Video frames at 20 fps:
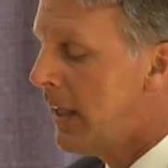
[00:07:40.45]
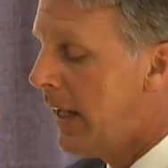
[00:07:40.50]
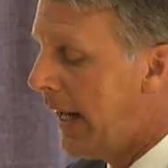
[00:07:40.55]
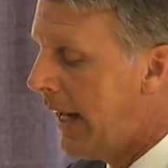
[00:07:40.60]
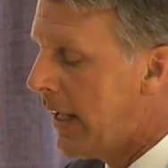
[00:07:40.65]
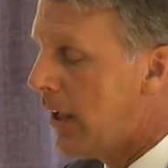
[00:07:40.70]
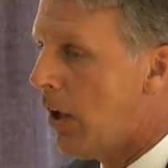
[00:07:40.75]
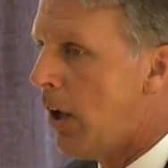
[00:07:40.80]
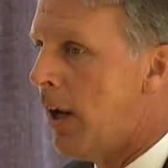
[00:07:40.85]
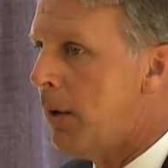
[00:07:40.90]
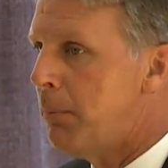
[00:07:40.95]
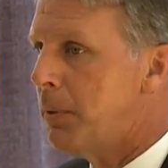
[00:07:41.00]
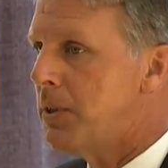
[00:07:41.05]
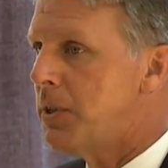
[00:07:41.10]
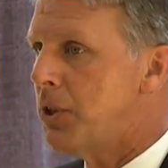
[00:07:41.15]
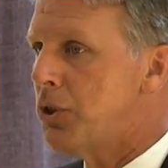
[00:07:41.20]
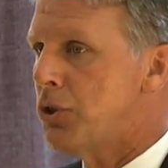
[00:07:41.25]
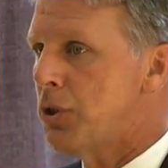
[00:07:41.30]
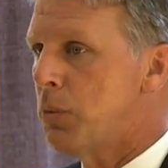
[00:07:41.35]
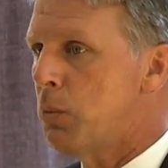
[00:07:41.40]
And
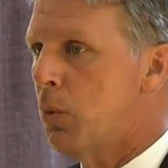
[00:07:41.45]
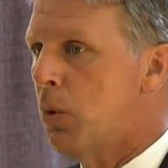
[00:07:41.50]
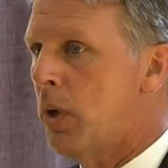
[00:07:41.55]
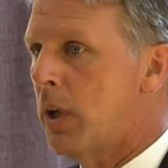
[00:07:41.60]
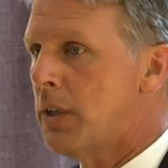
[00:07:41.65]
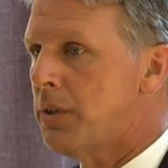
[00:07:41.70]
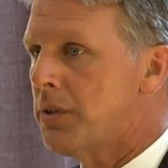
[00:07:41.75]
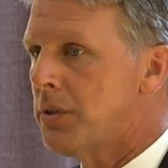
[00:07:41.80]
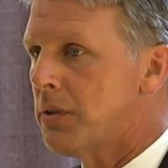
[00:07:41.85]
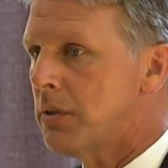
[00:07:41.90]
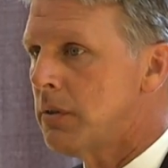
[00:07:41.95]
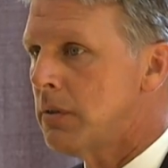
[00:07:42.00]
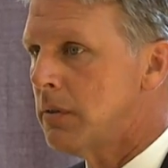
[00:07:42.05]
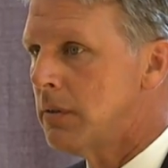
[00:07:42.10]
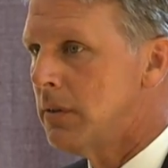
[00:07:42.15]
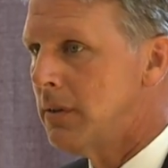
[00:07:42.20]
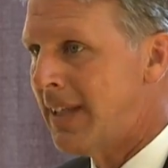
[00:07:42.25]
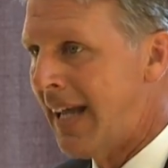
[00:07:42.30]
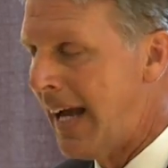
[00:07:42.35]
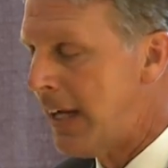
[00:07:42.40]
competition works
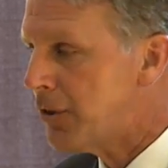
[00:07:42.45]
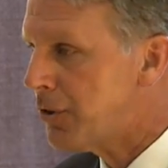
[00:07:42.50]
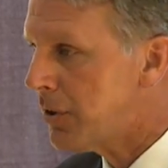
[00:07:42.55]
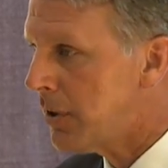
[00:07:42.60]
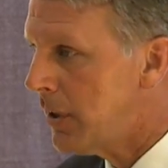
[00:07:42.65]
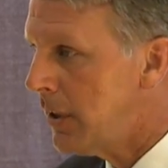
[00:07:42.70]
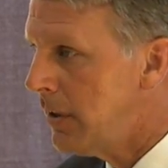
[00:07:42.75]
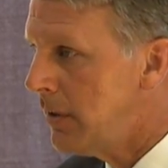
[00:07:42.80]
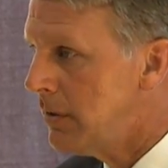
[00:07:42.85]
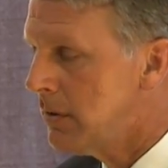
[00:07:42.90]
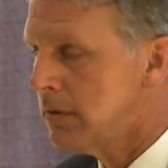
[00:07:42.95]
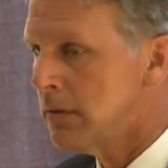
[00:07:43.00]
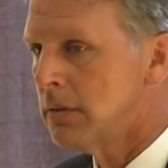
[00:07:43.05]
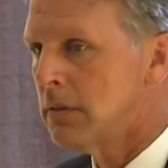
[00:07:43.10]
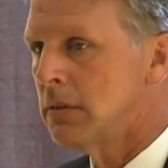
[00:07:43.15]
nationally,